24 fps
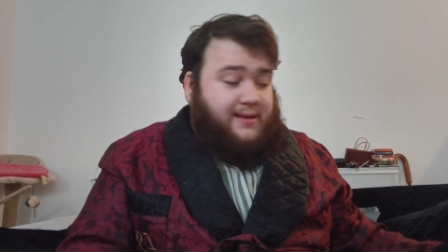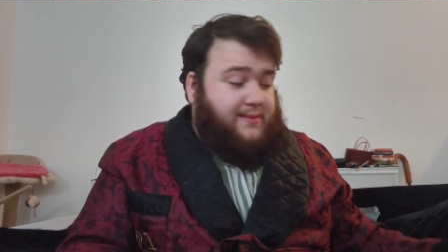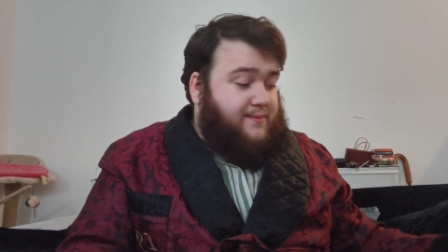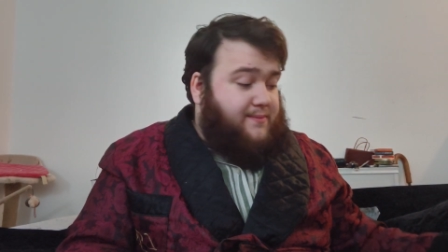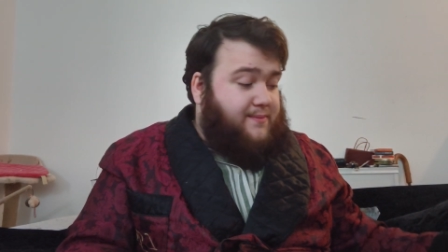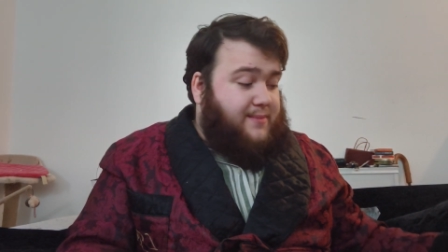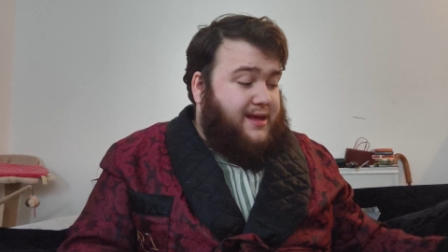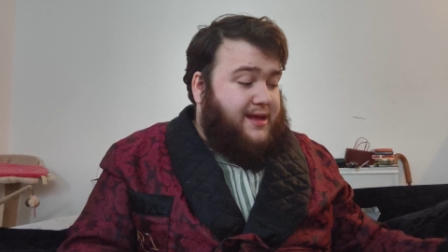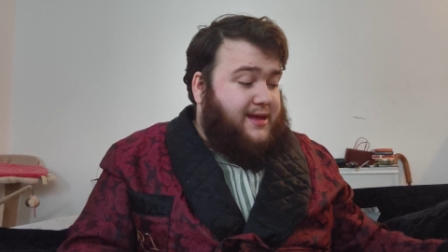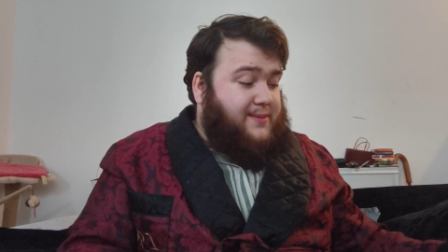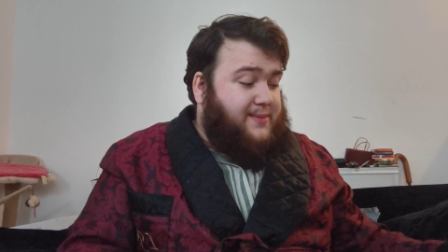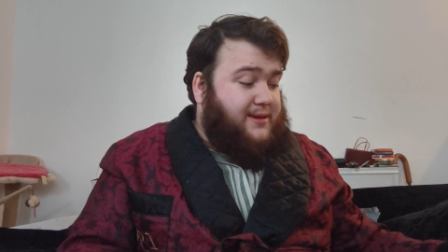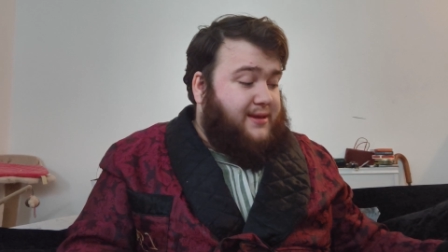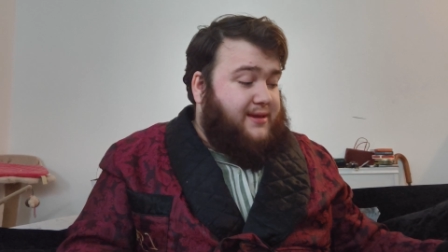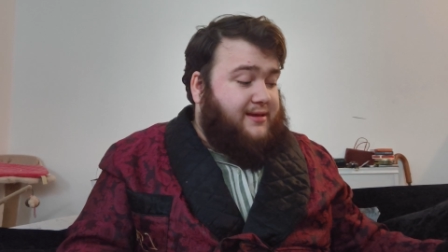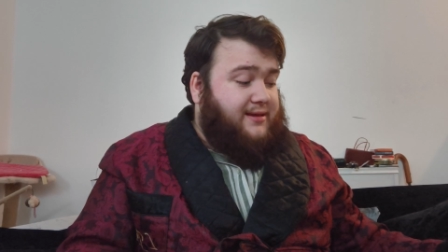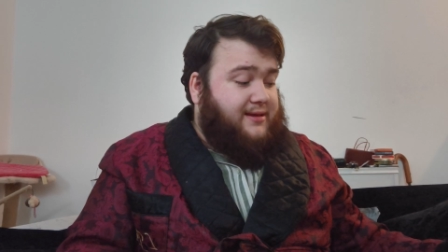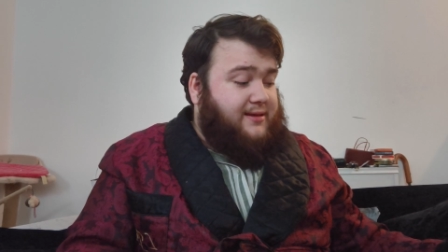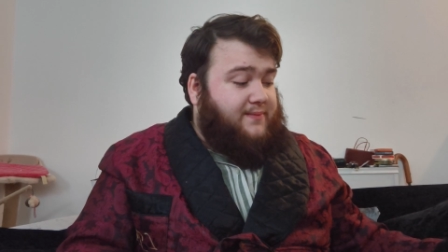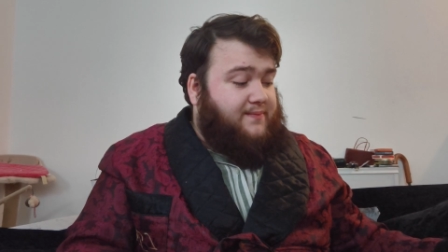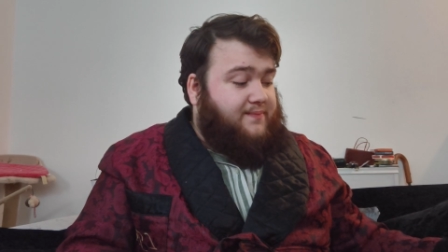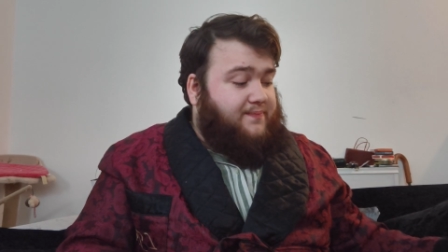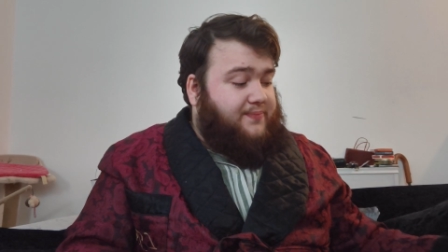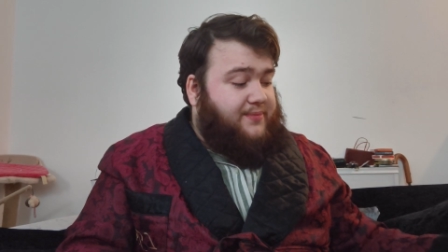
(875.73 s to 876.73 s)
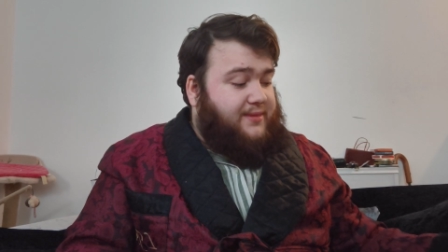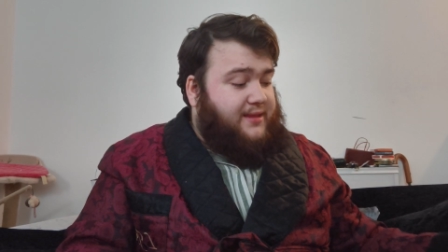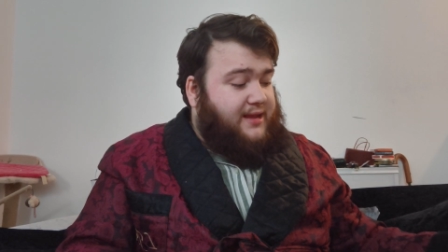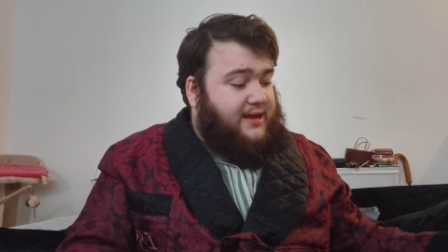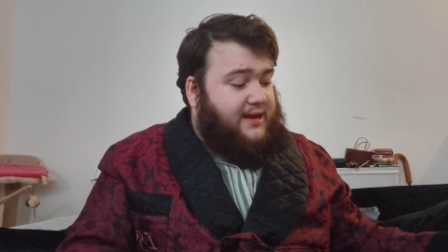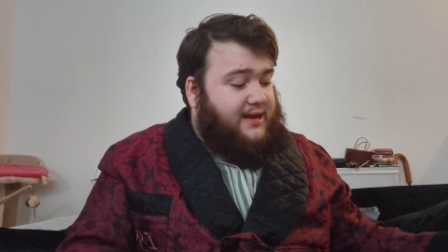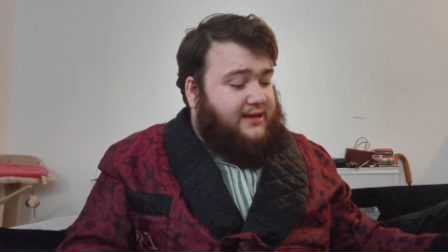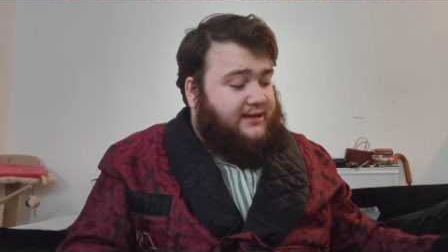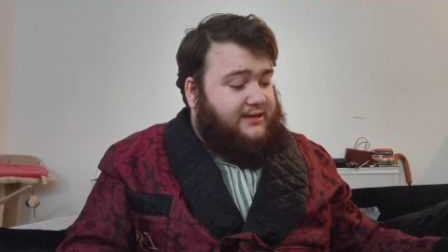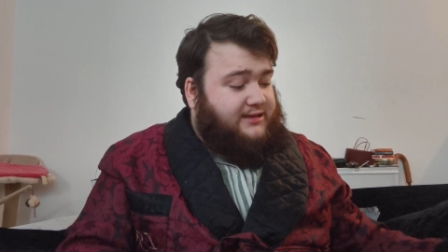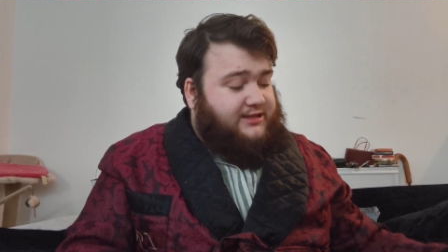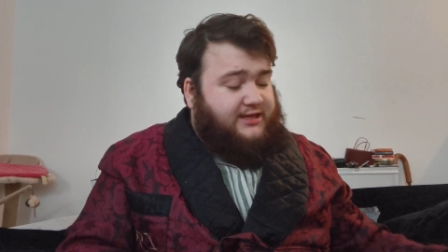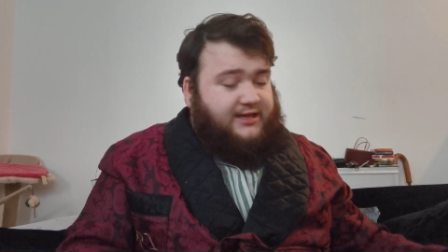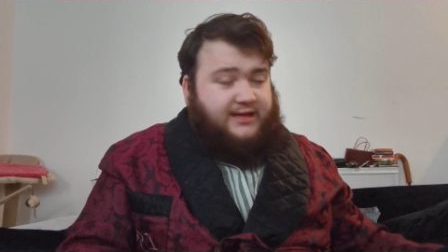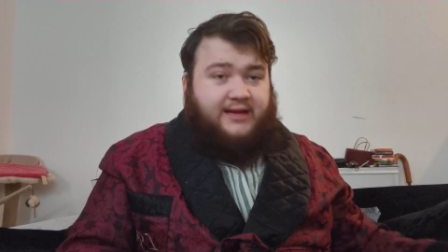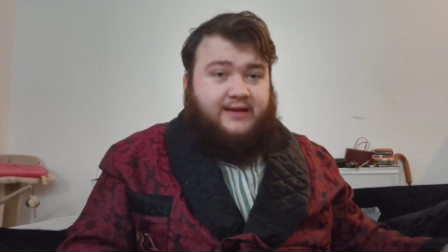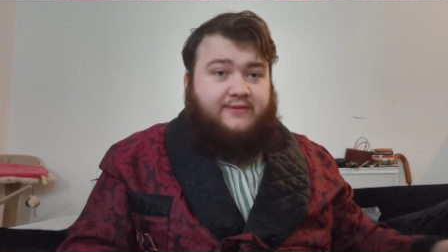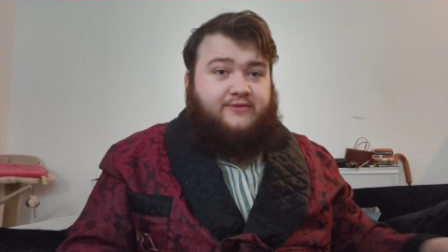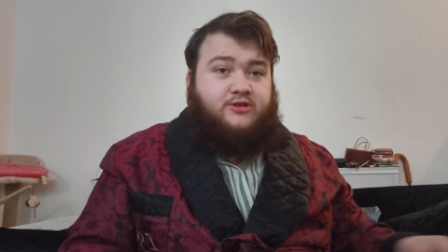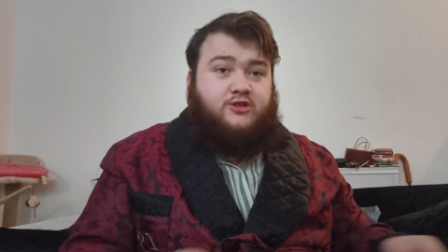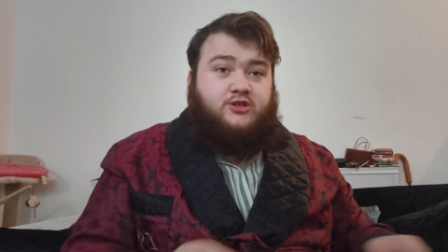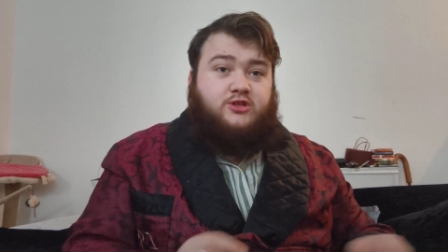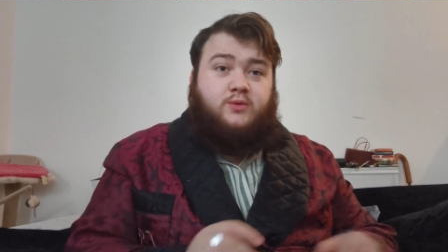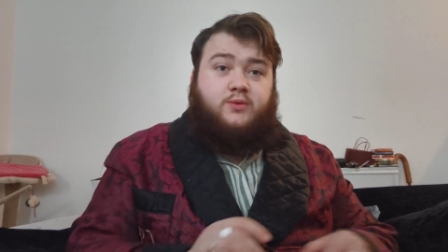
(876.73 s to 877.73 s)
maybe to
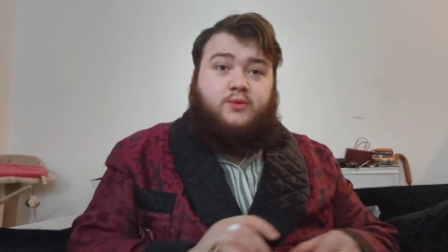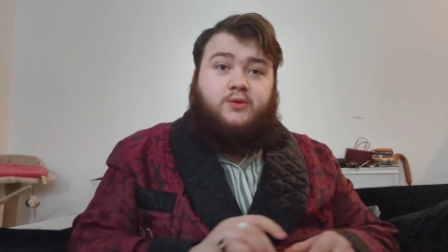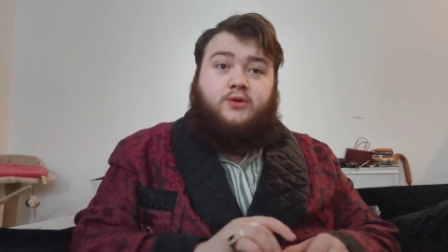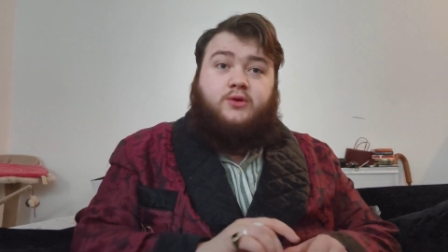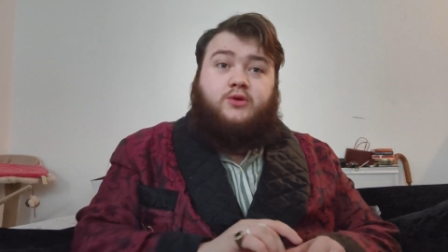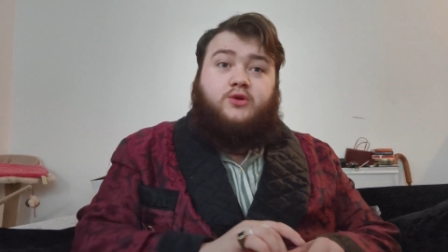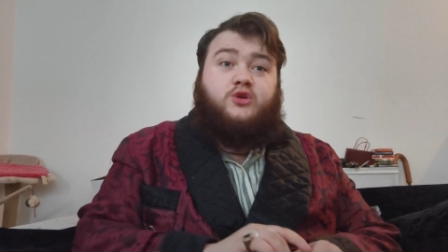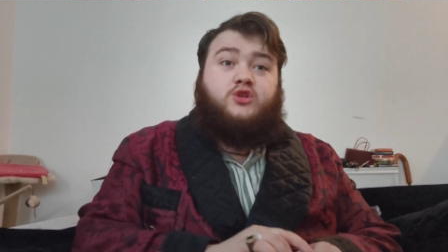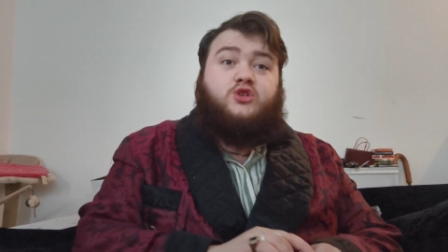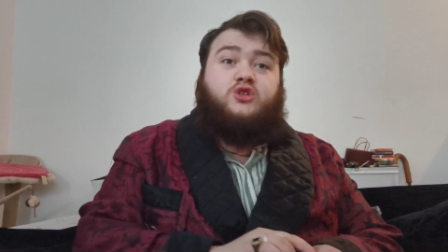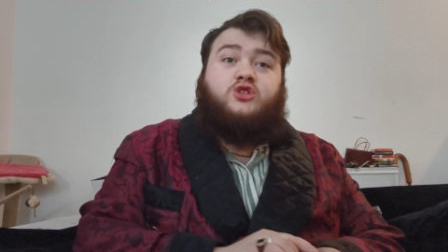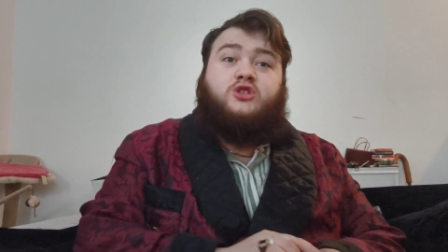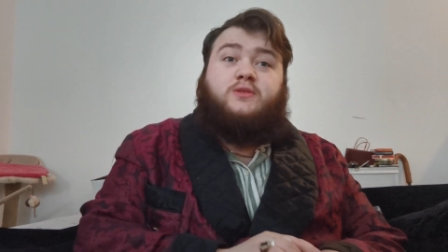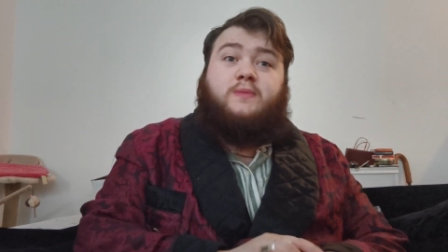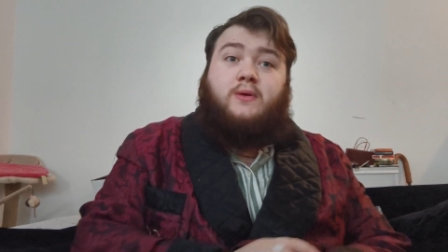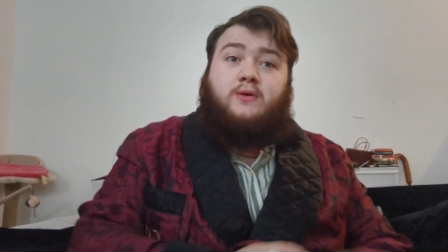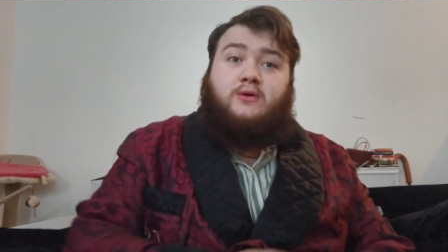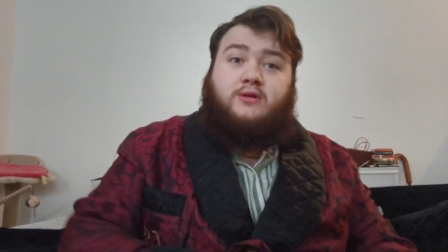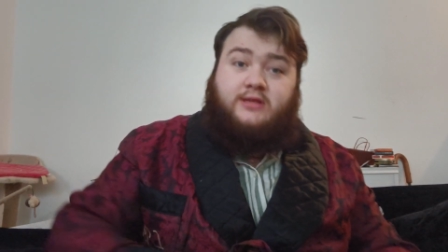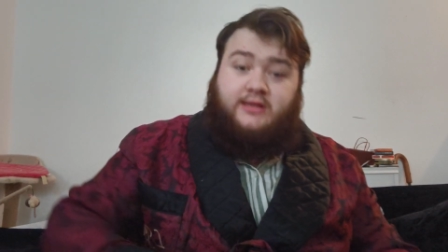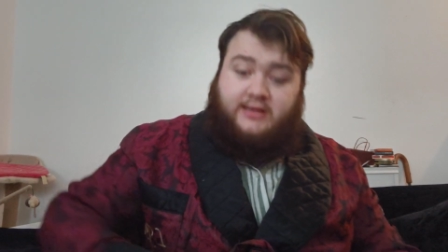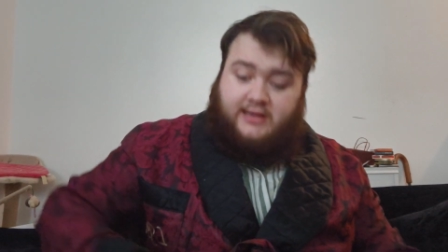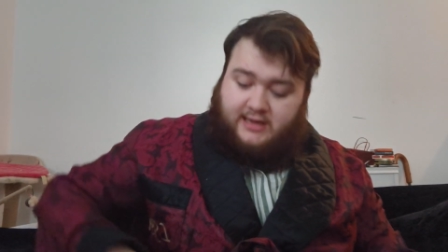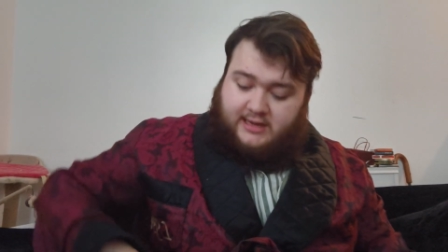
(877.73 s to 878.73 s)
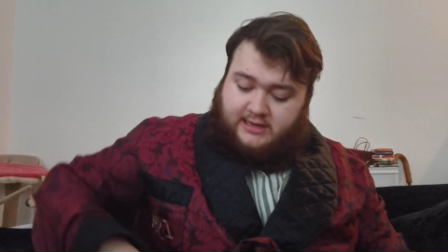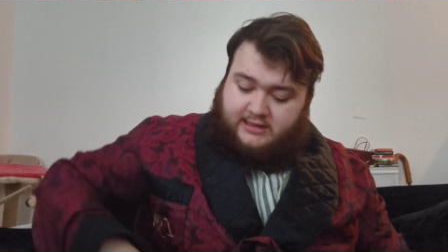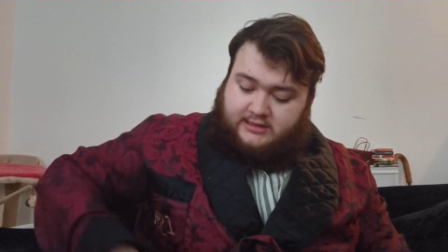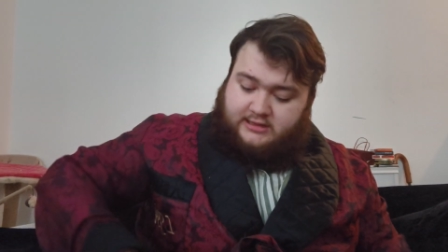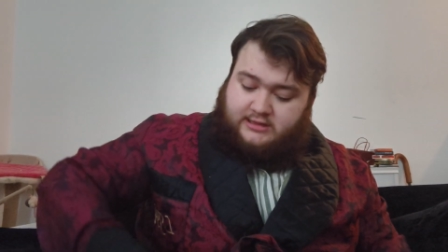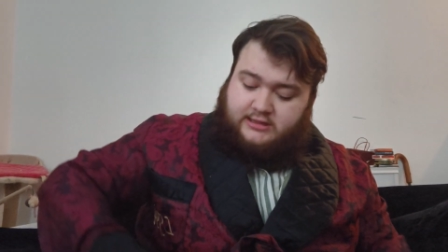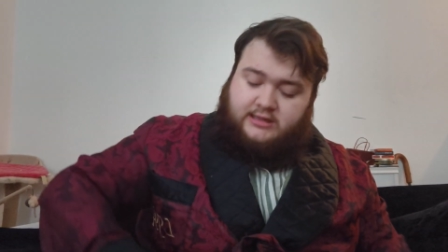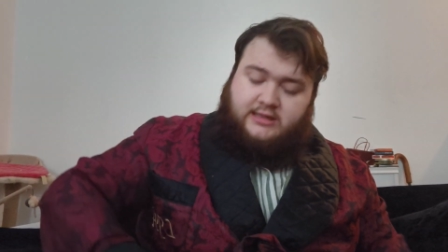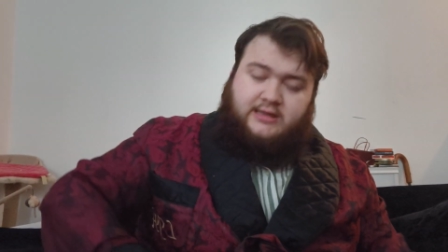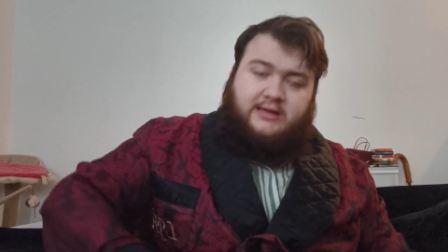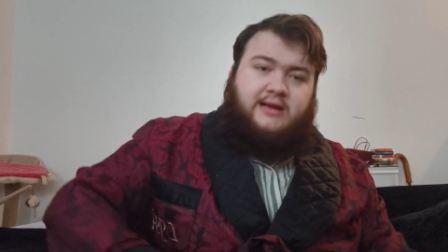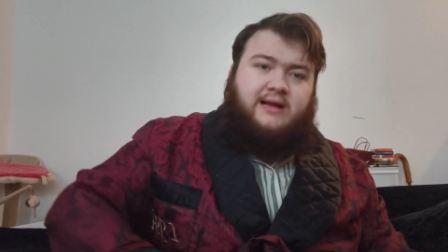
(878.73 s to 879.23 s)
give to someone who doesn't smoke cigars.